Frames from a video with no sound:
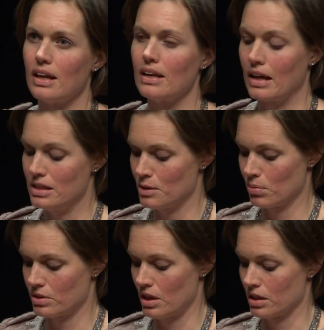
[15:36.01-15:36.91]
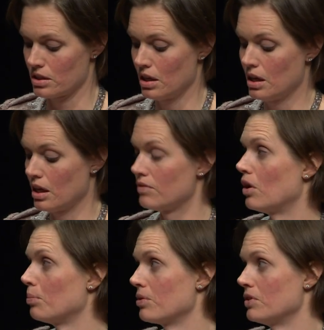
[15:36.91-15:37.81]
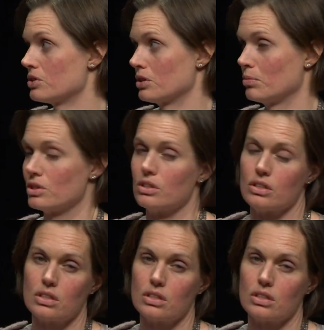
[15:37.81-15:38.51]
and 90% of all provincial emissions.